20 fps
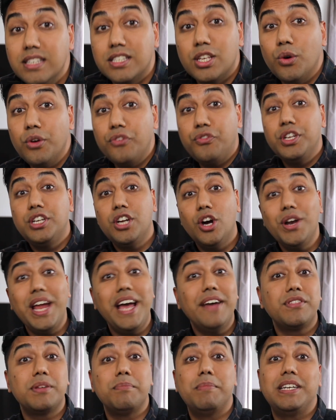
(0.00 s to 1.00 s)
So if you don't
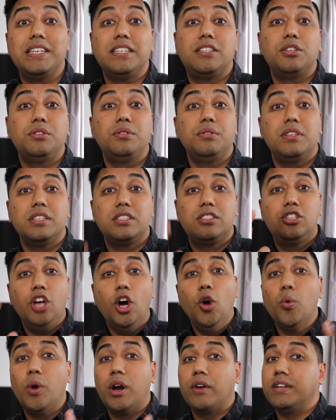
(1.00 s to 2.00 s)
have the money to do this,
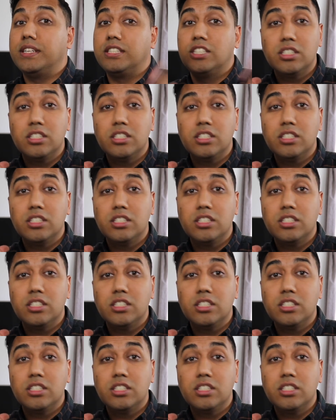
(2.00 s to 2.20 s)
don't worry,